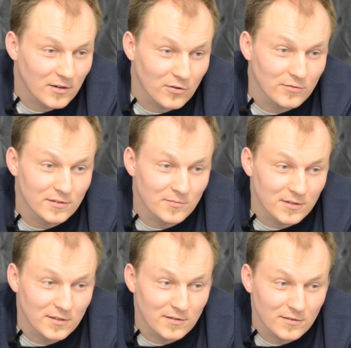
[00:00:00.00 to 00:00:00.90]
holding
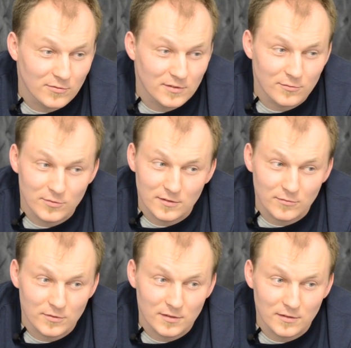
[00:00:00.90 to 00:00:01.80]
me with, with,
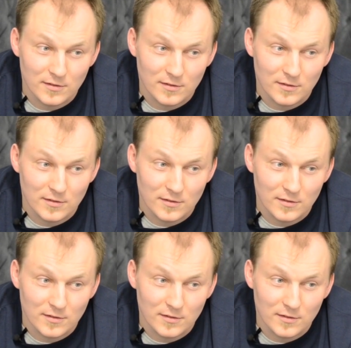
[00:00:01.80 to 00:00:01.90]
with,